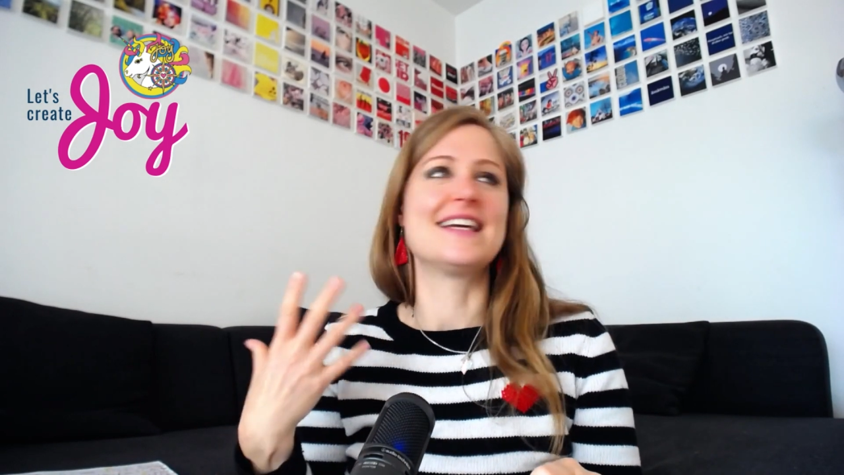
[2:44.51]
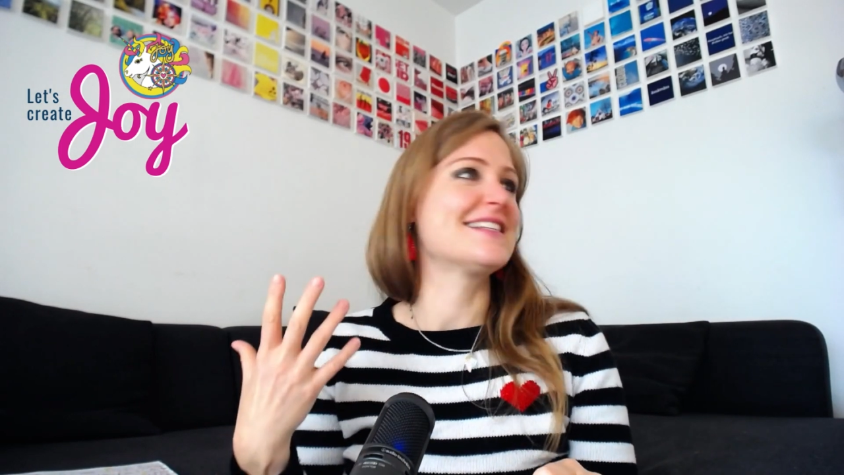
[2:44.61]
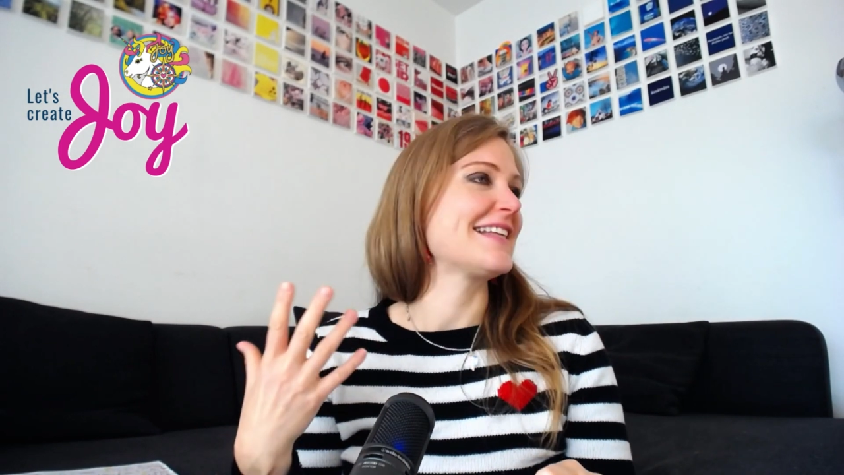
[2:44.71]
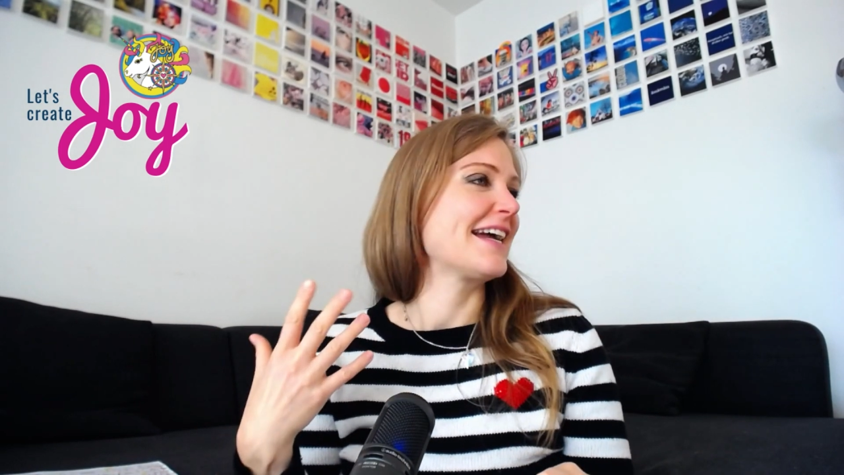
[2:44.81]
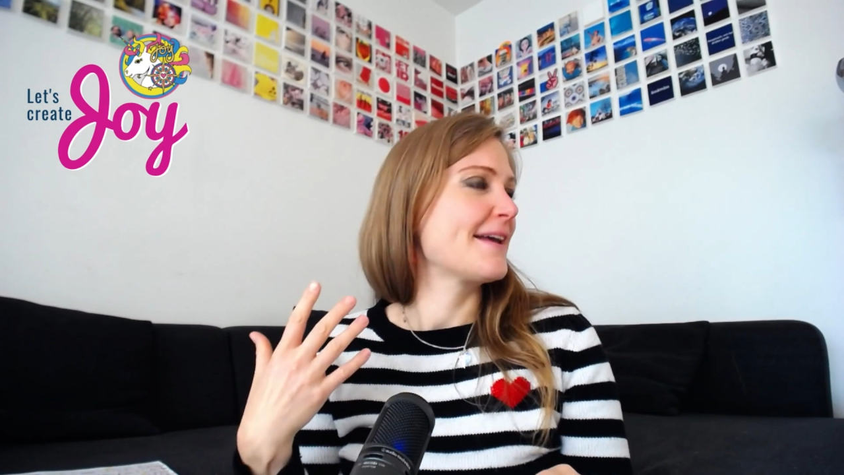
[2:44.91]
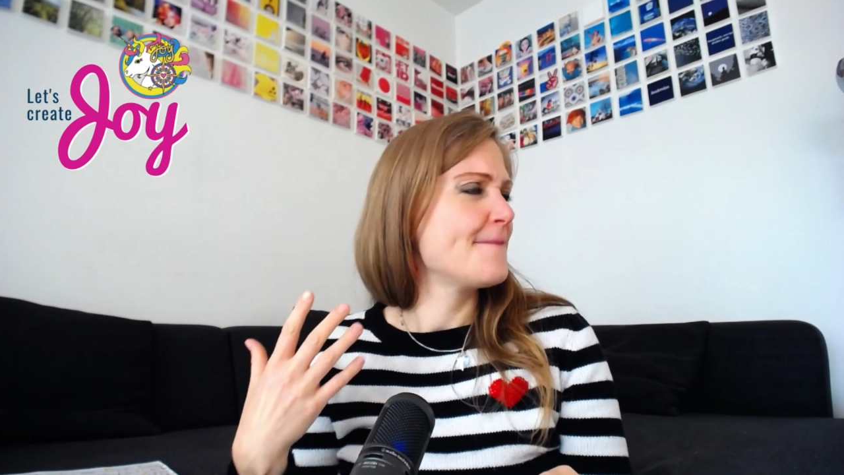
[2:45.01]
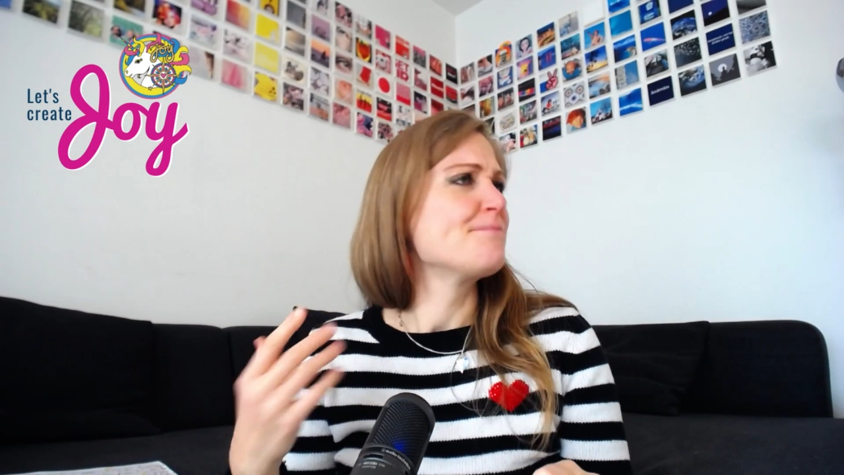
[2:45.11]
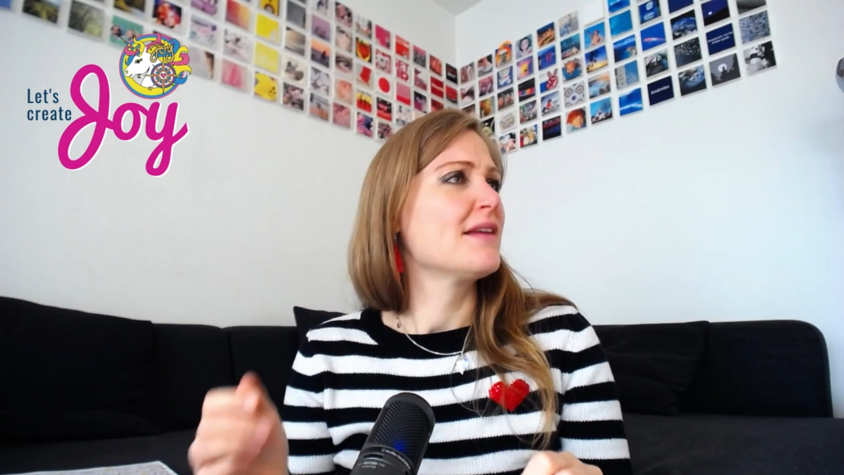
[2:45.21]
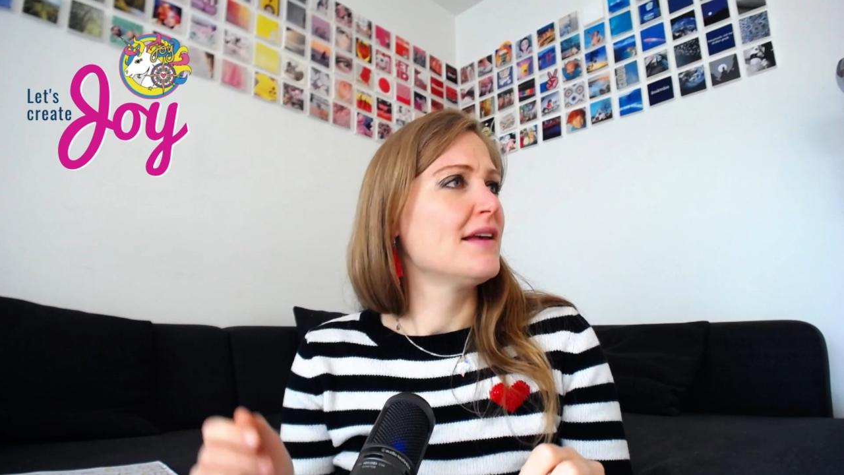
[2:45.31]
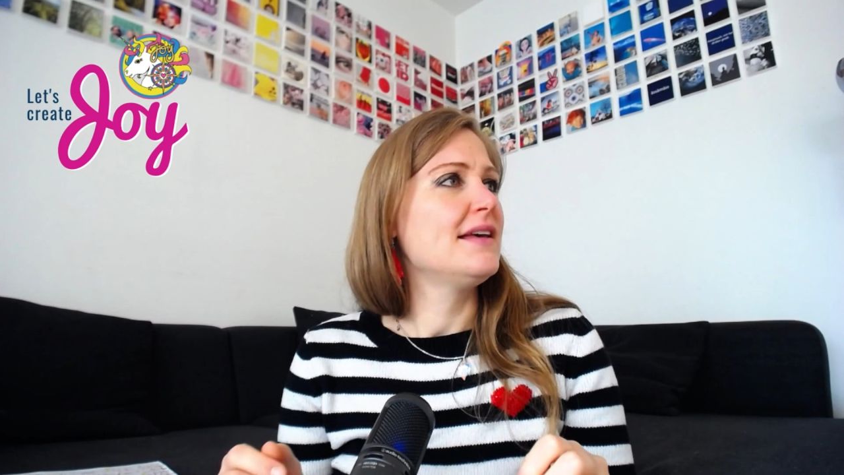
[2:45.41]
It's like,
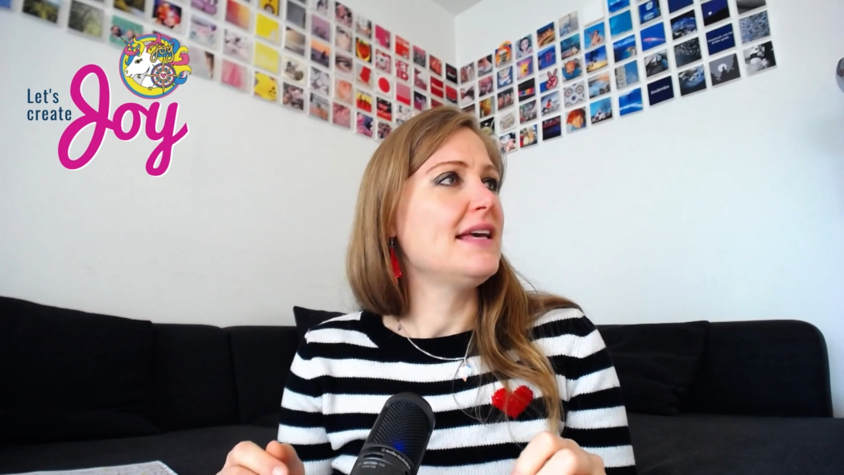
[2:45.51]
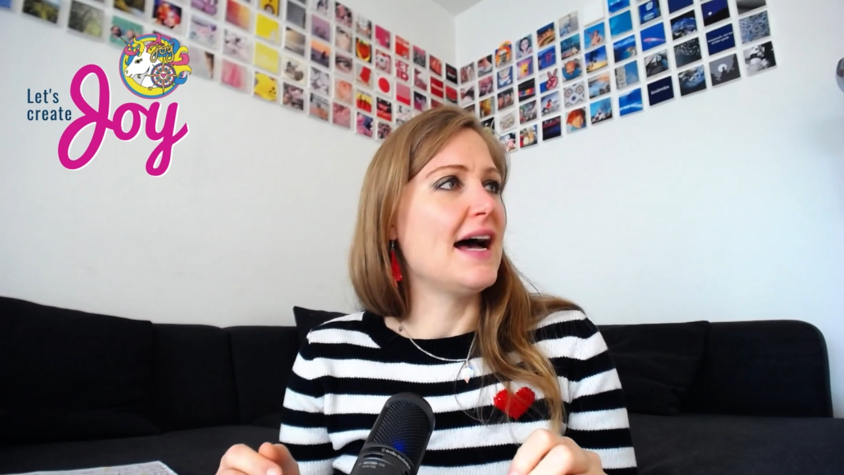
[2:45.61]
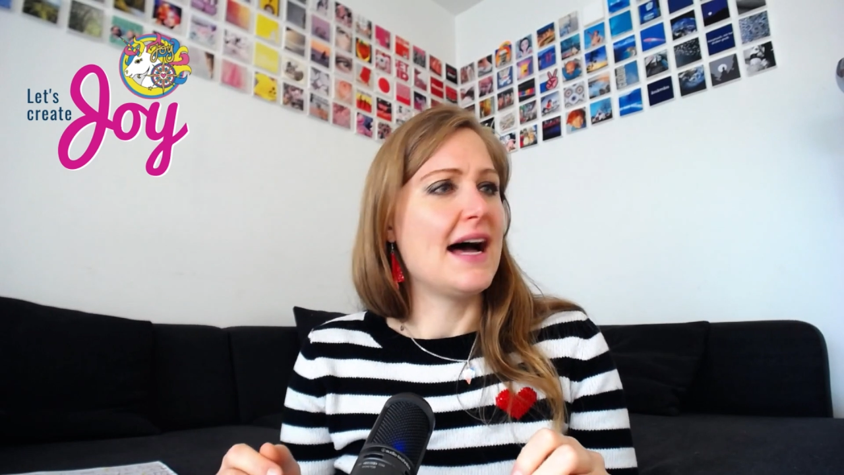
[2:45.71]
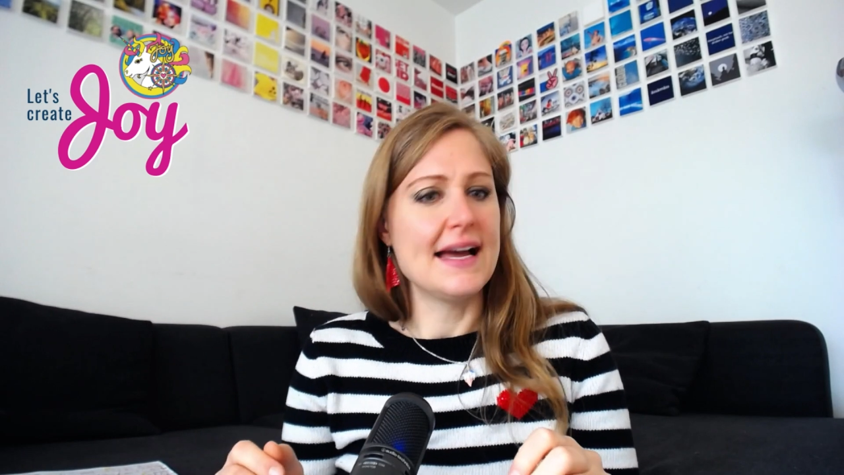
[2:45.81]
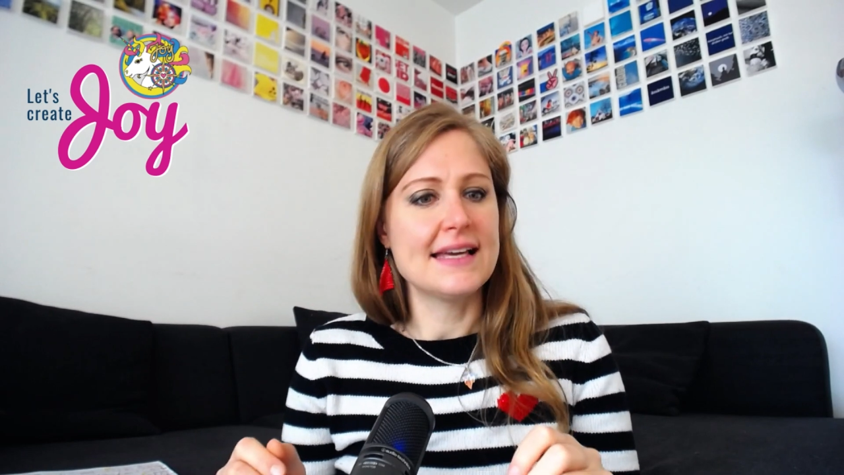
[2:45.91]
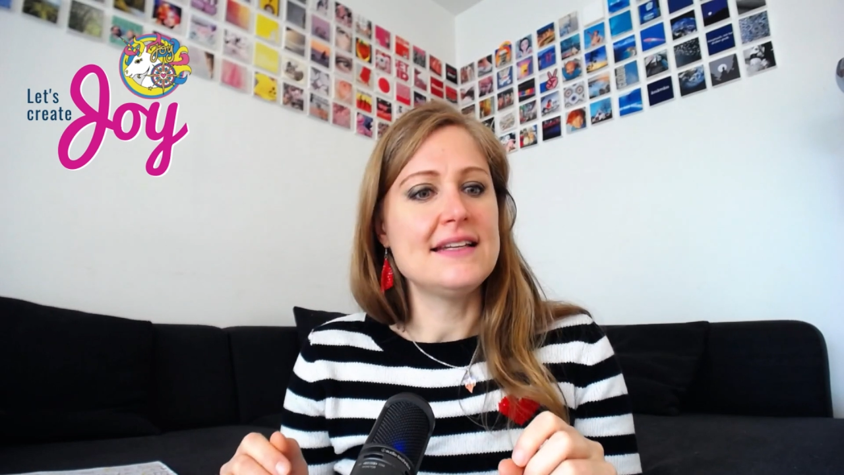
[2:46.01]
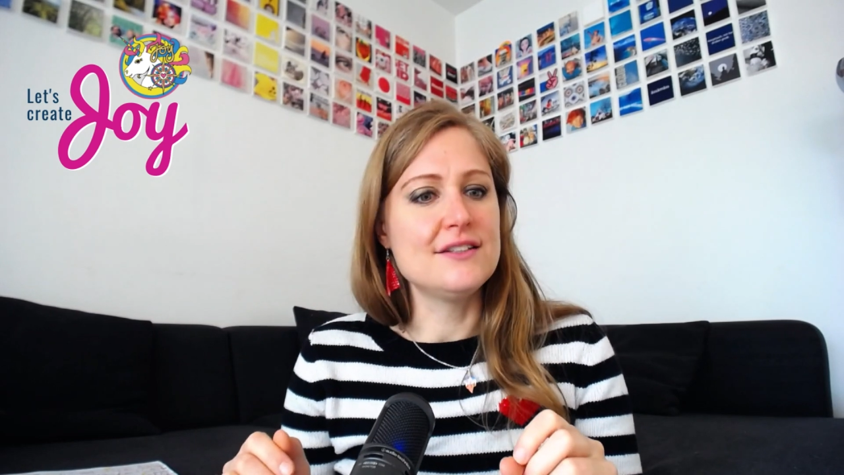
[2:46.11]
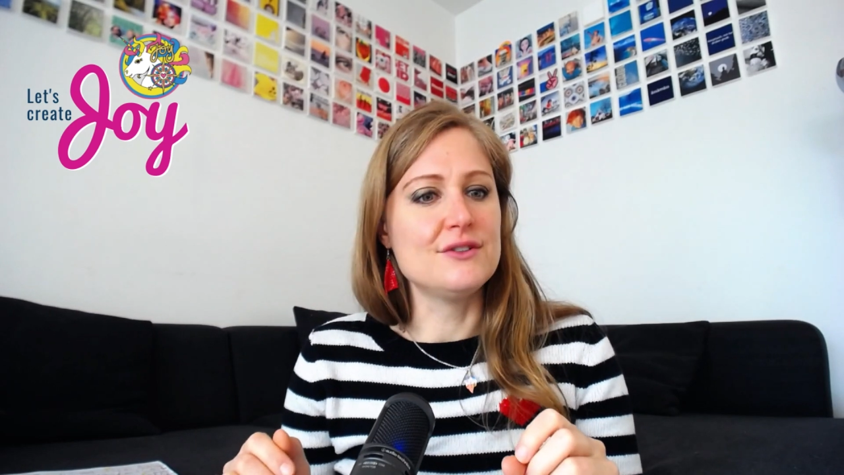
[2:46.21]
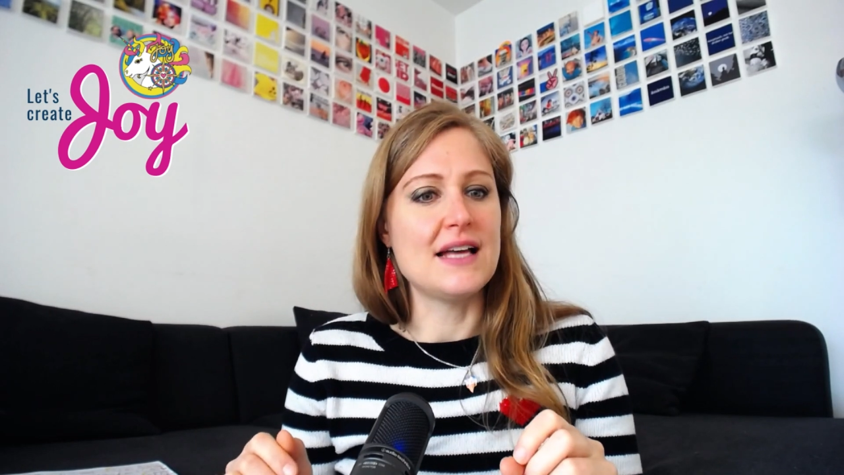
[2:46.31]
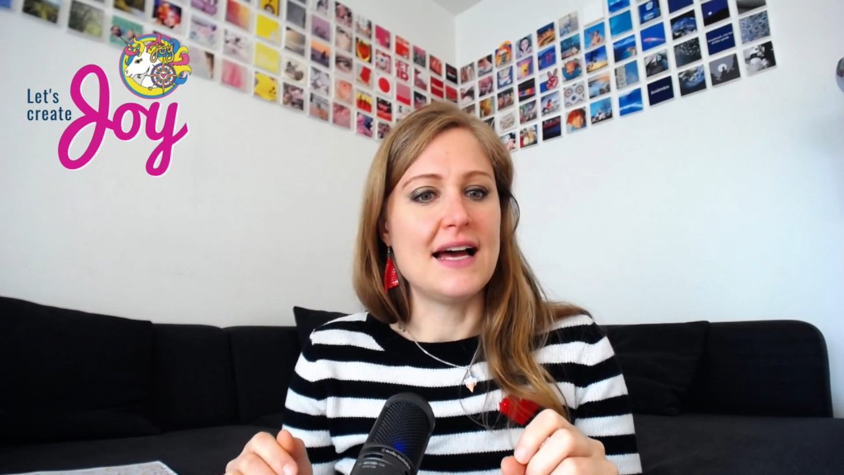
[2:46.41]
yeah, I can
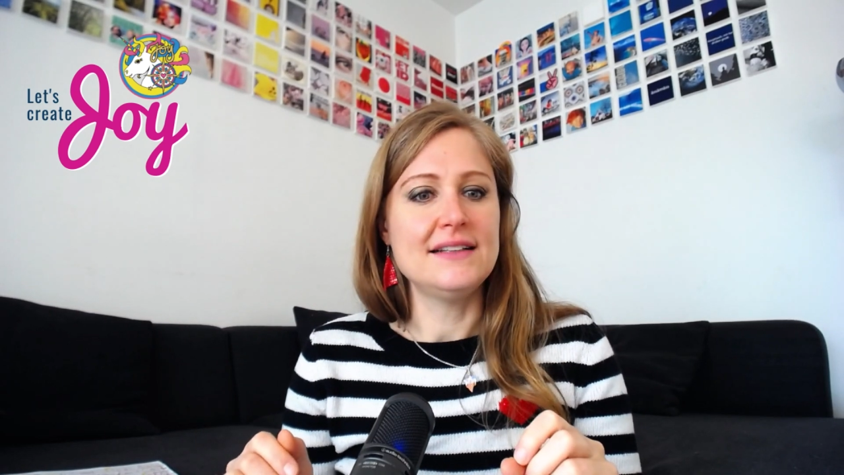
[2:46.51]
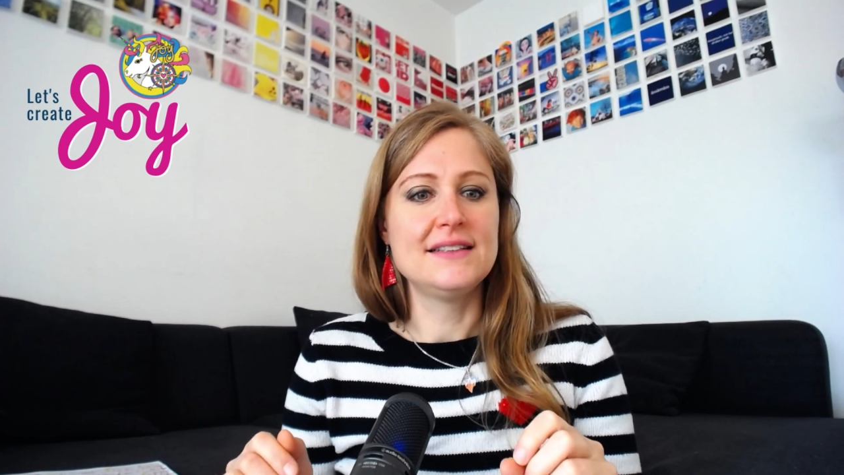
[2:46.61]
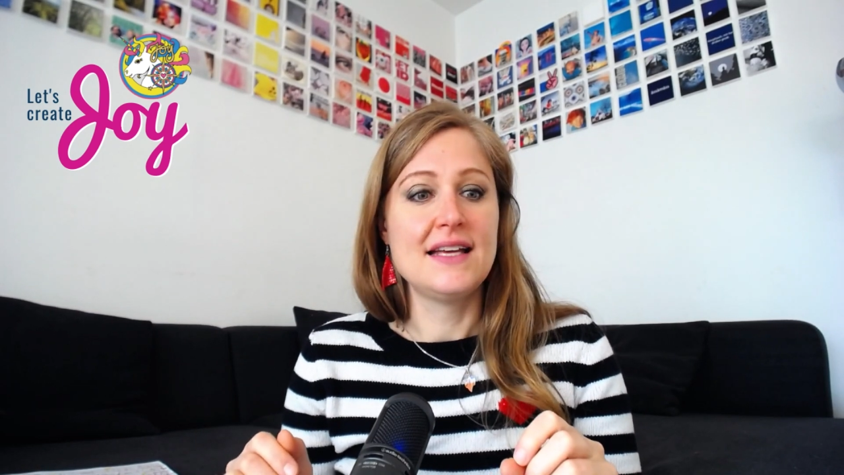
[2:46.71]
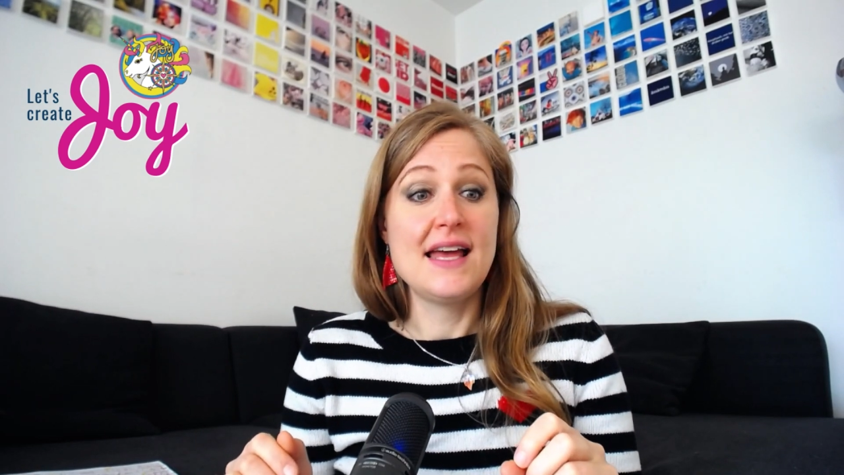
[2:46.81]
do that.